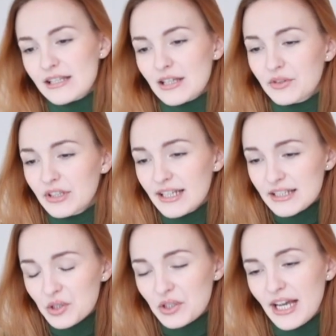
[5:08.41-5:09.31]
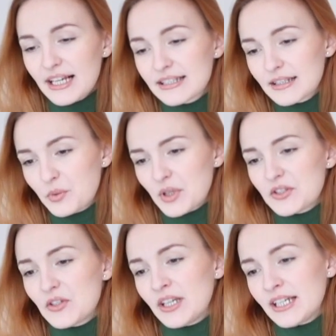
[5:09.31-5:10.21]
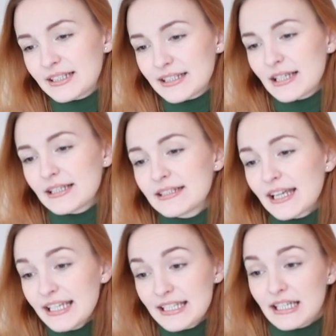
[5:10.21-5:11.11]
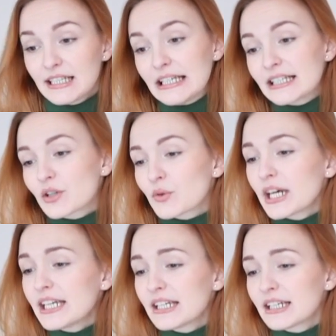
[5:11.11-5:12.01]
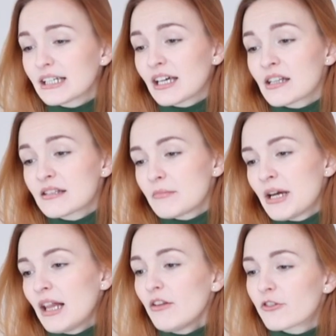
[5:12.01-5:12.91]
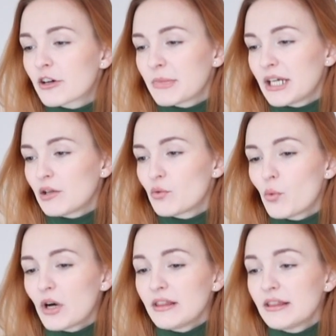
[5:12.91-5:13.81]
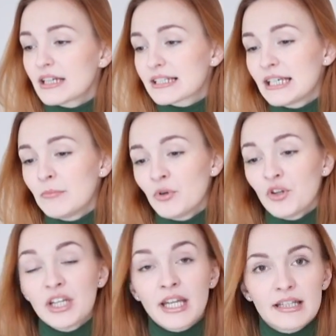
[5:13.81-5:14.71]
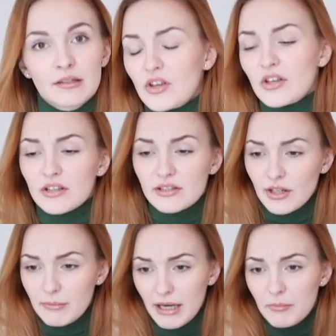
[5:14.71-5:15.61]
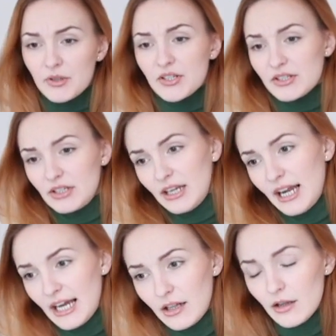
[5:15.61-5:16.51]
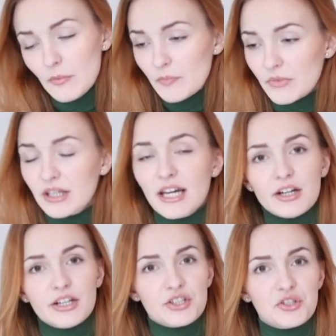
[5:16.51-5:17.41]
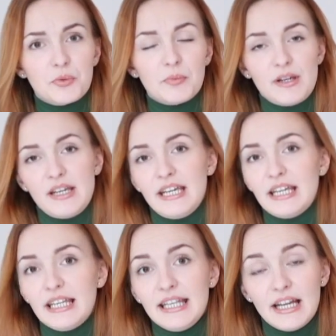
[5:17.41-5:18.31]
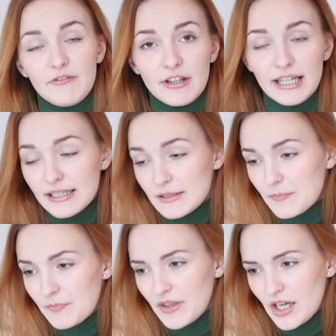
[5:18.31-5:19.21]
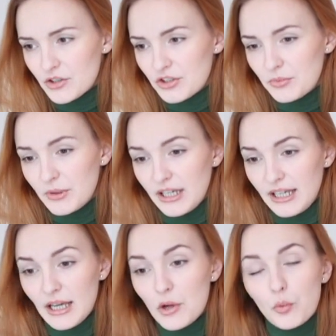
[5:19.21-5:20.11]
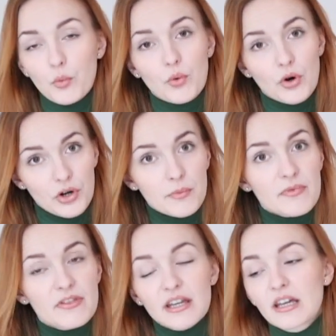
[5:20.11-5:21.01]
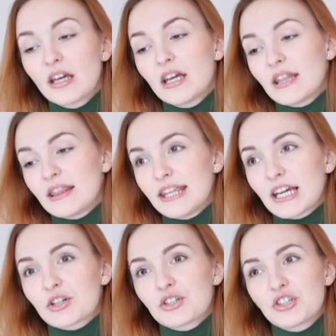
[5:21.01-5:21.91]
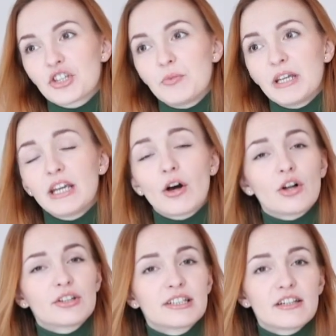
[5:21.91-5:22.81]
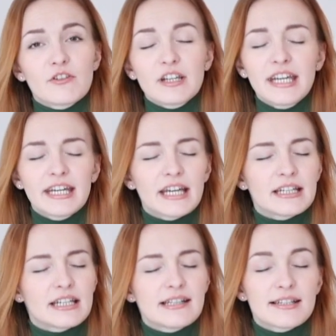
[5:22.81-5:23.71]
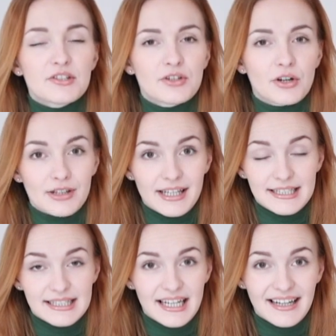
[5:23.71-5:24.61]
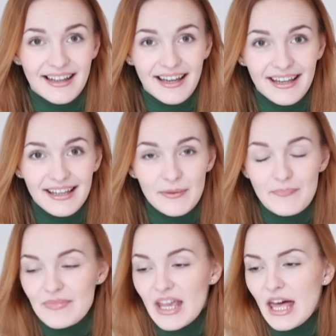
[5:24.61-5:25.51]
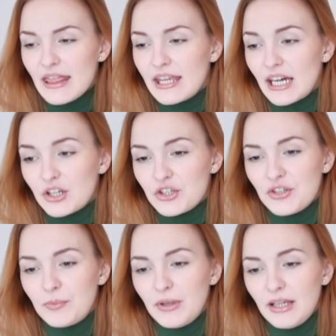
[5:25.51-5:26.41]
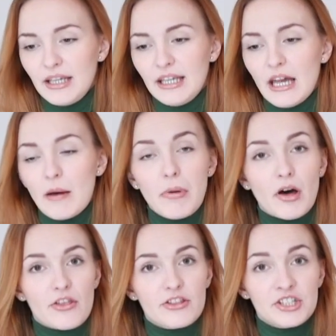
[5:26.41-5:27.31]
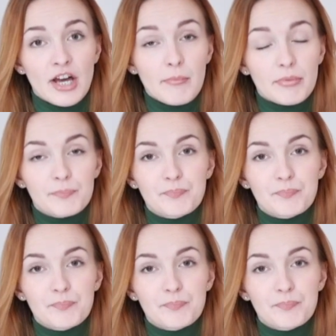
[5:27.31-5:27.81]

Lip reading: So the next question is, Satan is creating a custom hell for me. What does he put in it? So in my personal hell, there should be Netflix, there should be warmth, there should be all the different candies and chocolates that I like, there should be a bathtub,